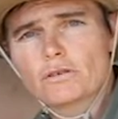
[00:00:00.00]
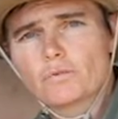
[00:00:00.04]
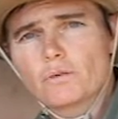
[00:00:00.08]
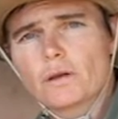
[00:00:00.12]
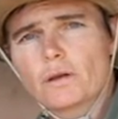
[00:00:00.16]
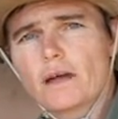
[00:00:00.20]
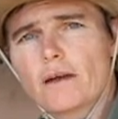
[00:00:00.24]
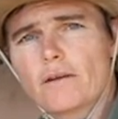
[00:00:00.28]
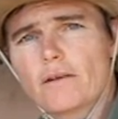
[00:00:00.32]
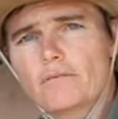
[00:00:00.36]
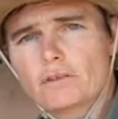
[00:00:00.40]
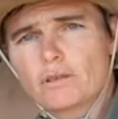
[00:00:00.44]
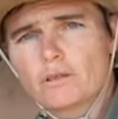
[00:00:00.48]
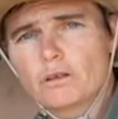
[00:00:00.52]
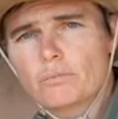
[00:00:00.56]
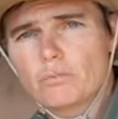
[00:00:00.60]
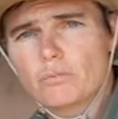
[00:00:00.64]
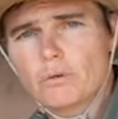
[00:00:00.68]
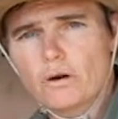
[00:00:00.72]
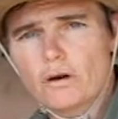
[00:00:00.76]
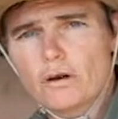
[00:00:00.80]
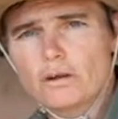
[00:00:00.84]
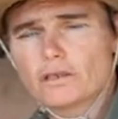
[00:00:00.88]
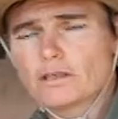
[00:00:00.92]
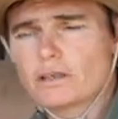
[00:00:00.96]
we have in the
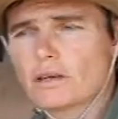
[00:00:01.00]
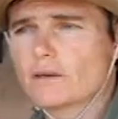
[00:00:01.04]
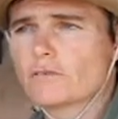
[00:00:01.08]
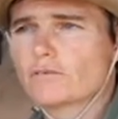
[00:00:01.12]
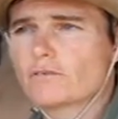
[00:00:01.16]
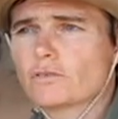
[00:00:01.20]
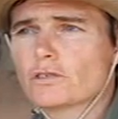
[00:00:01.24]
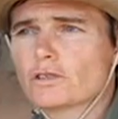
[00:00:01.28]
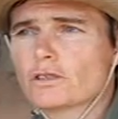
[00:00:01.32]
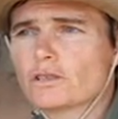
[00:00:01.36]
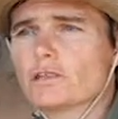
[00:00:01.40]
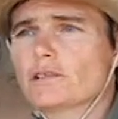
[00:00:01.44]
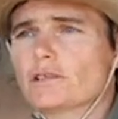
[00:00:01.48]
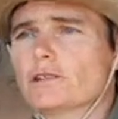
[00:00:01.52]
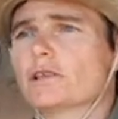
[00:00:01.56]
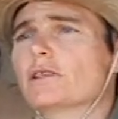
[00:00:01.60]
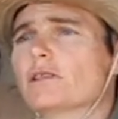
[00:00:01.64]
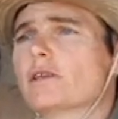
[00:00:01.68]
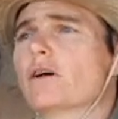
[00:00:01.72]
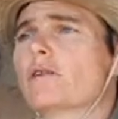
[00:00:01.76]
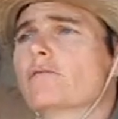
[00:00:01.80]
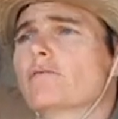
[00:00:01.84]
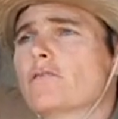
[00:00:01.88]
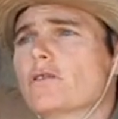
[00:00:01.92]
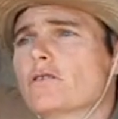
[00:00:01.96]
past, and unfortunately they
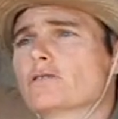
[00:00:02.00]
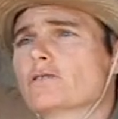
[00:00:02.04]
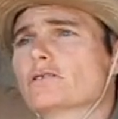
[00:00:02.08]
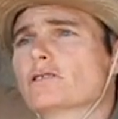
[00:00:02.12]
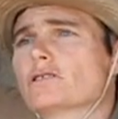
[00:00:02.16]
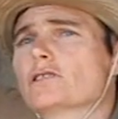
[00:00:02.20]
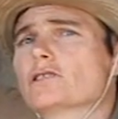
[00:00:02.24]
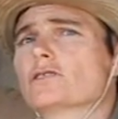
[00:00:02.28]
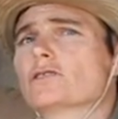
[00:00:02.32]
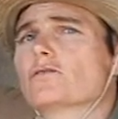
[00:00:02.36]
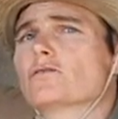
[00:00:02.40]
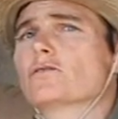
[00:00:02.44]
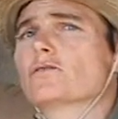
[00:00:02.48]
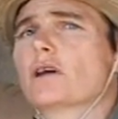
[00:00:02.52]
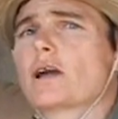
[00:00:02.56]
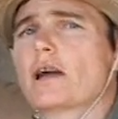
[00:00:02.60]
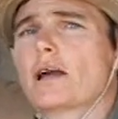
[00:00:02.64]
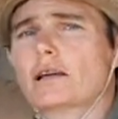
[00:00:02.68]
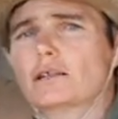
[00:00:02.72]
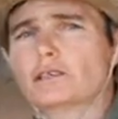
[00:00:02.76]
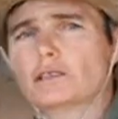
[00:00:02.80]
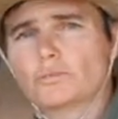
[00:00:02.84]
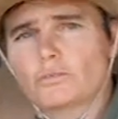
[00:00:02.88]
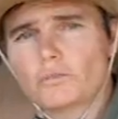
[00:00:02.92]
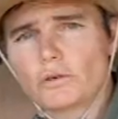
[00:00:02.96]
are focusing on the
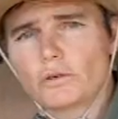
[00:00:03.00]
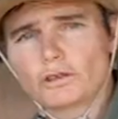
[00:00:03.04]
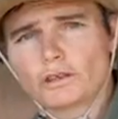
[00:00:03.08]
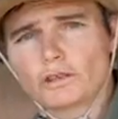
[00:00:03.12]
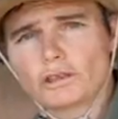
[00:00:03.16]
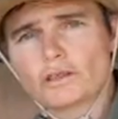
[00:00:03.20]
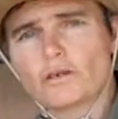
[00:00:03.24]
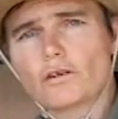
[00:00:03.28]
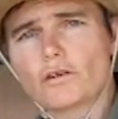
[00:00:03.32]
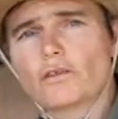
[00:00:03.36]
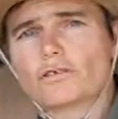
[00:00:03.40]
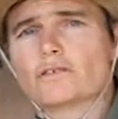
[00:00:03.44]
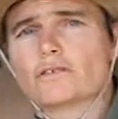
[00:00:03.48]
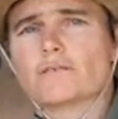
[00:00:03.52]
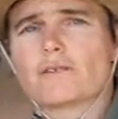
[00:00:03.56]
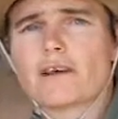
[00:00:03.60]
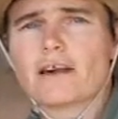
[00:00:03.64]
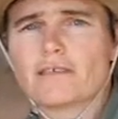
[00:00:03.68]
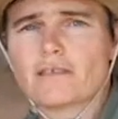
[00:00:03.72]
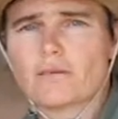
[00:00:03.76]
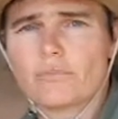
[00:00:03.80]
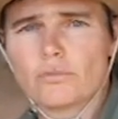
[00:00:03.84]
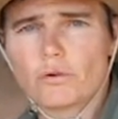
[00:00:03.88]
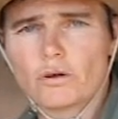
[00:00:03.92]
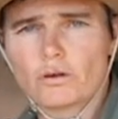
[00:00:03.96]
AIDS project and lots of
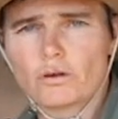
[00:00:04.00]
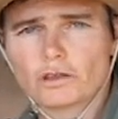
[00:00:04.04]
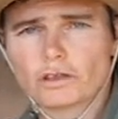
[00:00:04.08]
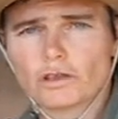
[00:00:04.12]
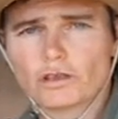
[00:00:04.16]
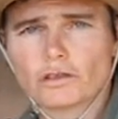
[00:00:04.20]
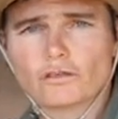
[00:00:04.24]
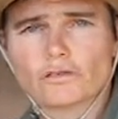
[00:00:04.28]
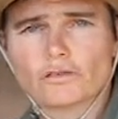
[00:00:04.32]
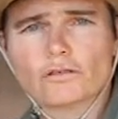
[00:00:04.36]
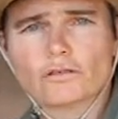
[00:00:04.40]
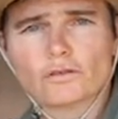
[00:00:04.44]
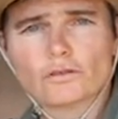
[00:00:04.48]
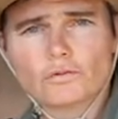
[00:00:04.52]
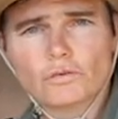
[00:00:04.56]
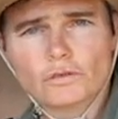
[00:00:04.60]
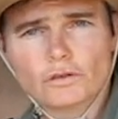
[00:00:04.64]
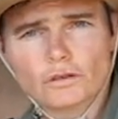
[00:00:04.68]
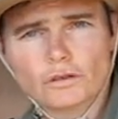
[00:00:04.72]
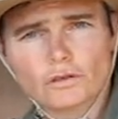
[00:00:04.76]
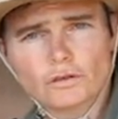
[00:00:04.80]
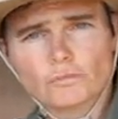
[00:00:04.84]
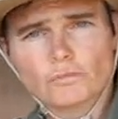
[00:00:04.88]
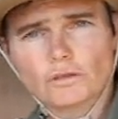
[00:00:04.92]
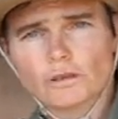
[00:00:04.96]
other projects to do
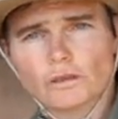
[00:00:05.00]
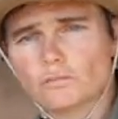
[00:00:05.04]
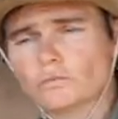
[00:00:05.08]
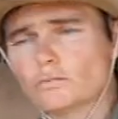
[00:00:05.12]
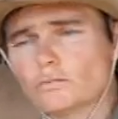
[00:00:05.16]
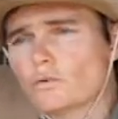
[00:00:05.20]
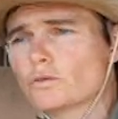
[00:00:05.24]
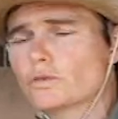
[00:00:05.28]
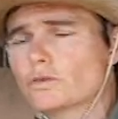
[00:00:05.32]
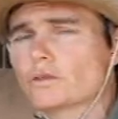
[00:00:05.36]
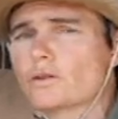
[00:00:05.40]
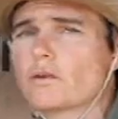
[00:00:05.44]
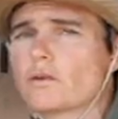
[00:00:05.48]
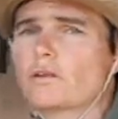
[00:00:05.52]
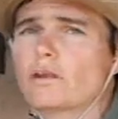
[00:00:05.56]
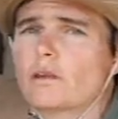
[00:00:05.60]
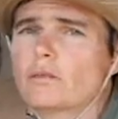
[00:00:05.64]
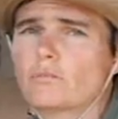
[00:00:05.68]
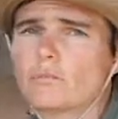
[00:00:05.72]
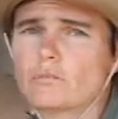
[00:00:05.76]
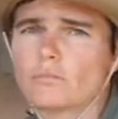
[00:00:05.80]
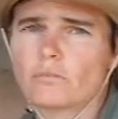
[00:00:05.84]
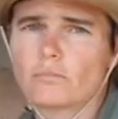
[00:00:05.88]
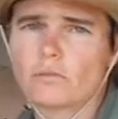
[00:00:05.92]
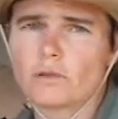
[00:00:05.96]
with humans more so
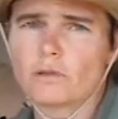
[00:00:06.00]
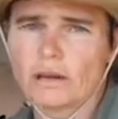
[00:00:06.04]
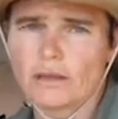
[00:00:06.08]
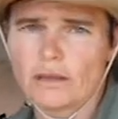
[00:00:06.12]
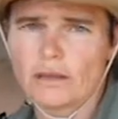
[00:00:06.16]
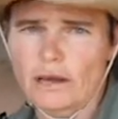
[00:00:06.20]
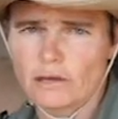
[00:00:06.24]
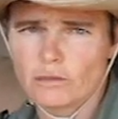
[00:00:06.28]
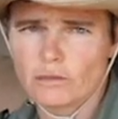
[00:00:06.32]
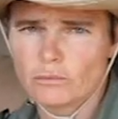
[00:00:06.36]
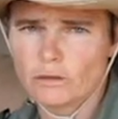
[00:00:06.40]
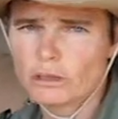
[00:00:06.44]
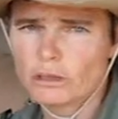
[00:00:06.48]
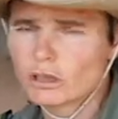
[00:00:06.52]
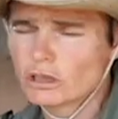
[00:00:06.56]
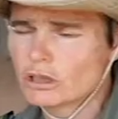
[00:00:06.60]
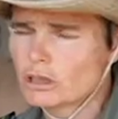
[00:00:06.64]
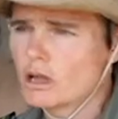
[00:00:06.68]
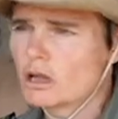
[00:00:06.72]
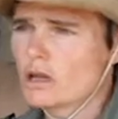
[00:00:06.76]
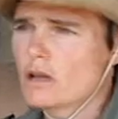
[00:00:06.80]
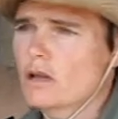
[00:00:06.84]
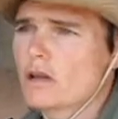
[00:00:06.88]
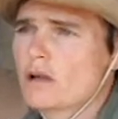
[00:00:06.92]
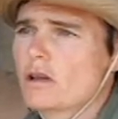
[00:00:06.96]
than animals.
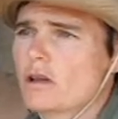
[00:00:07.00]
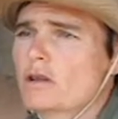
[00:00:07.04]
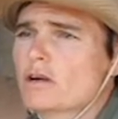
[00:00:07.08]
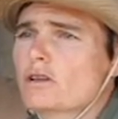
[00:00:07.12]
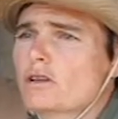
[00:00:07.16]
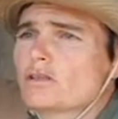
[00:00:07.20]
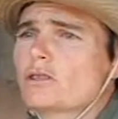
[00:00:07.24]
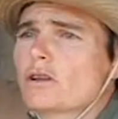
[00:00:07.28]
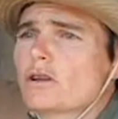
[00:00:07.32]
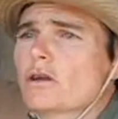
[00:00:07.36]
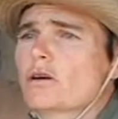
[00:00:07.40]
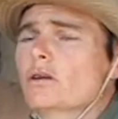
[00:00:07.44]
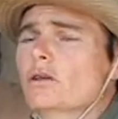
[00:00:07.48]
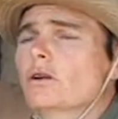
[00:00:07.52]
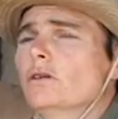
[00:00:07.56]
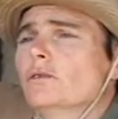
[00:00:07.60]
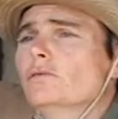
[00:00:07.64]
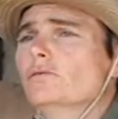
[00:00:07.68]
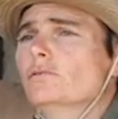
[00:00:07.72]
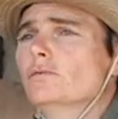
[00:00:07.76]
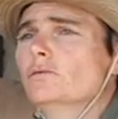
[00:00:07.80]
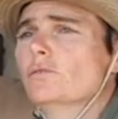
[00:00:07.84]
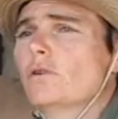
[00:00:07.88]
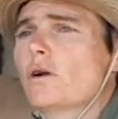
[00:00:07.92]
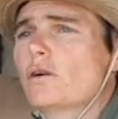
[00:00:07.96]
So
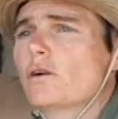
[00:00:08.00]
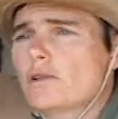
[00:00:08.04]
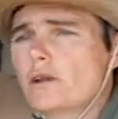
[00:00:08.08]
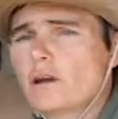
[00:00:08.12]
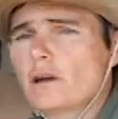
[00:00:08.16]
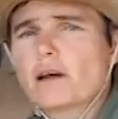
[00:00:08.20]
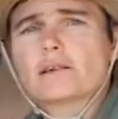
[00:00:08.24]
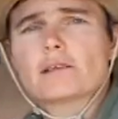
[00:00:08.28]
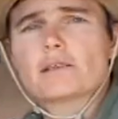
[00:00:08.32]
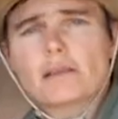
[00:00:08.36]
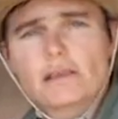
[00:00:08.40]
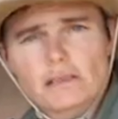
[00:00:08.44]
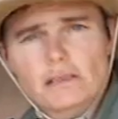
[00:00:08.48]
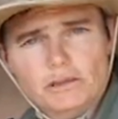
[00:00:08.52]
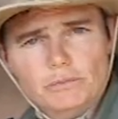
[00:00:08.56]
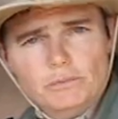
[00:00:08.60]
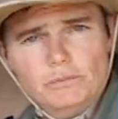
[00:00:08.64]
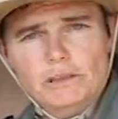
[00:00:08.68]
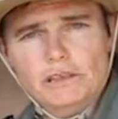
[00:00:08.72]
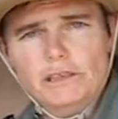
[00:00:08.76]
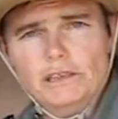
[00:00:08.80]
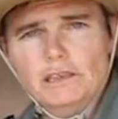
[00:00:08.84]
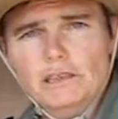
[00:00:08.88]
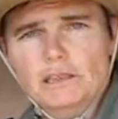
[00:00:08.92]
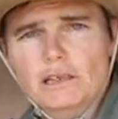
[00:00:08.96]
rather like the
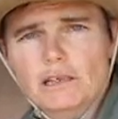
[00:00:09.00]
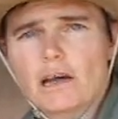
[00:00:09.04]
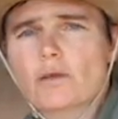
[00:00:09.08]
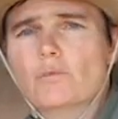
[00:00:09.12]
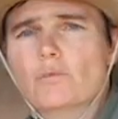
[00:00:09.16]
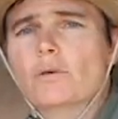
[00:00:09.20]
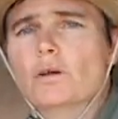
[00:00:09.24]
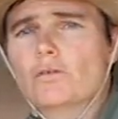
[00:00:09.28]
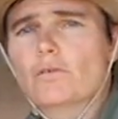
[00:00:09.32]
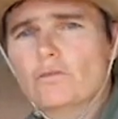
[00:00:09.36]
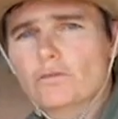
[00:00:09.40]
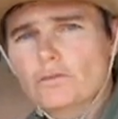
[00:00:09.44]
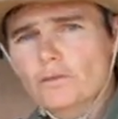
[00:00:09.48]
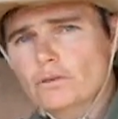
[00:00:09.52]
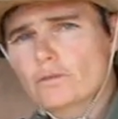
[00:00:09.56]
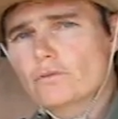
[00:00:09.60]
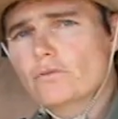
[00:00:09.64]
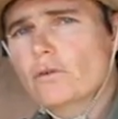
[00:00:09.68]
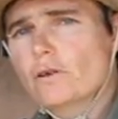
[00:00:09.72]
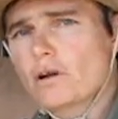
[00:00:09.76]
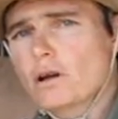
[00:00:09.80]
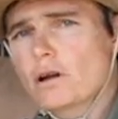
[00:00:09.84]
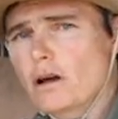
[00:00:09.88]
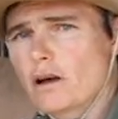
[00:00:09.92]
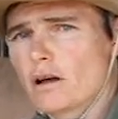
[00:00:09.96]
SPCA, we do
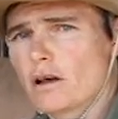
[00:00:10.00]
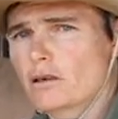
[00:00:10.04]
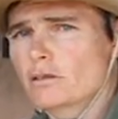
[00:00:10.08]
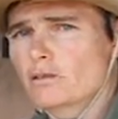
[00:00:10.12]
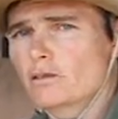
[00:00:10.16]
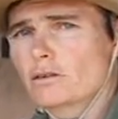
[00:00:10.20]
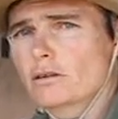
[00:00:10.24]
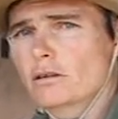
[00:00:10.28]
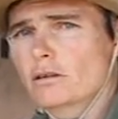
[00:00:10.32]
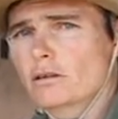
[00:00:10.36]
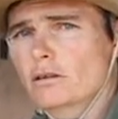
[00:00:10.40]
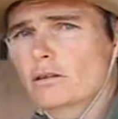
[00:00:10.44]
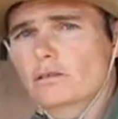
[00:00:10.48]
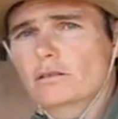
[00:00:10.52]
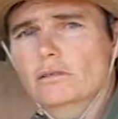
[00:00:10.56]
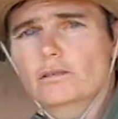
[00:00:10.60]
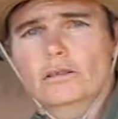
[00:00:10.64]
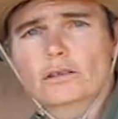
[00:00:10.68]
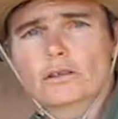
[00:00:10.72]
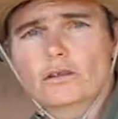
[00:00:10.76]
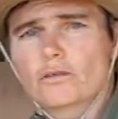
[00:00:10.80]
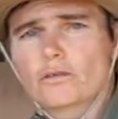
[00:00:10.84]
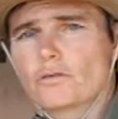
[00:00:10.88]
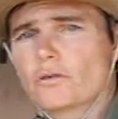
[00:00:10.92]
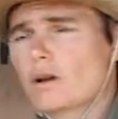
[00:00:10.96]
rely
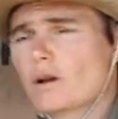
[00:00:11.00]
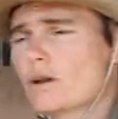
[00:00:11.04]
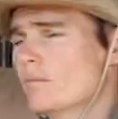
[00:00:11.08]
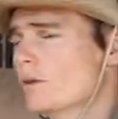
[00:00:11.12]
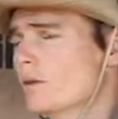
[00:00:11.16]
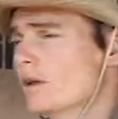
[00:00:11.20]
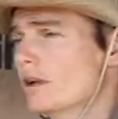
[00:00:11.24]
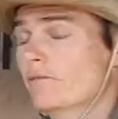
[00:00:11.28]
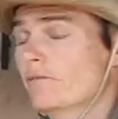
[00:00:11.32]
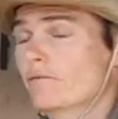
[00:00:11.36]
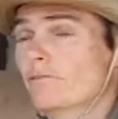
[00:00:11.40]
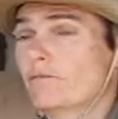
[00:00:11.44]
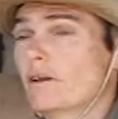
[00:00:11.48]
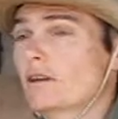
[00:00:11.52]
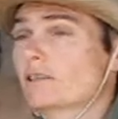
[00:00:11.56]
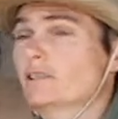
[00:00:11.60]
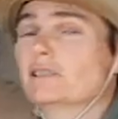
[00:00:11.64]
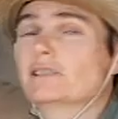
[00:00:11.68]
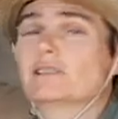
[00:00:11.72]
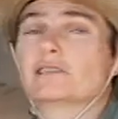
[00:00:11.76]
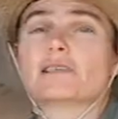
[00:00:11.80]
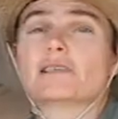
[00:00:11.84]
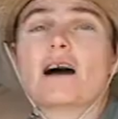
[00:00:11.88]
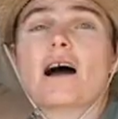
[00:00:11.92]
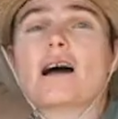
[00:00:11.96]
incredibly, in fact
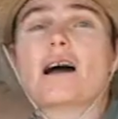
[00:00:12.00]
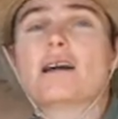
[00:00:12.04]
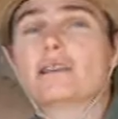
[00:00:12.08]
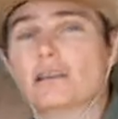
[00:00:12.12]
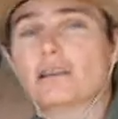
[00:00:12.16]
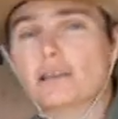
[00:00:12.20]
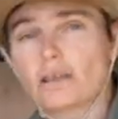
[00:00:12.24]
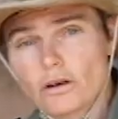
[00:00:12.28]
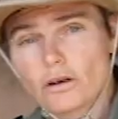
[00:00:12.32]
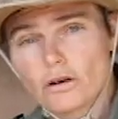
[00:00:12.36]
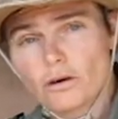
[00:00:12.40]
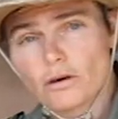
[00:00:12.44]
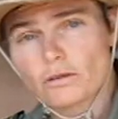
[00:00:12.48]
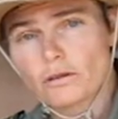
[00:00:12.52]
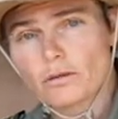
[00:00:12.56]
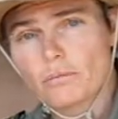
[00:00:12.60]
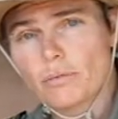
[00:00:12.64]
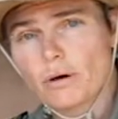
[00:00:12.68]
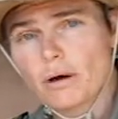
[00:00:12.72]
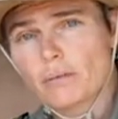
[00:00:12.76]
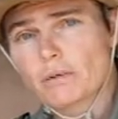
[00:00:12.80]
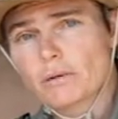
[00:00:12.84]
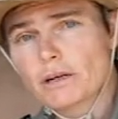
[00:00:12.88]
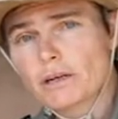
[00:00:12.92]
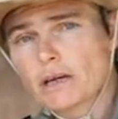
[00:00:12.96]
entirely, on the
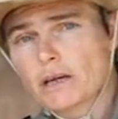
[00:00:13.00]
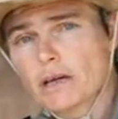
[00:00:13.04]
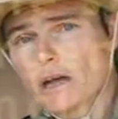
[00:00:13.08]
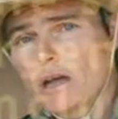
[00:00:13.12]
public.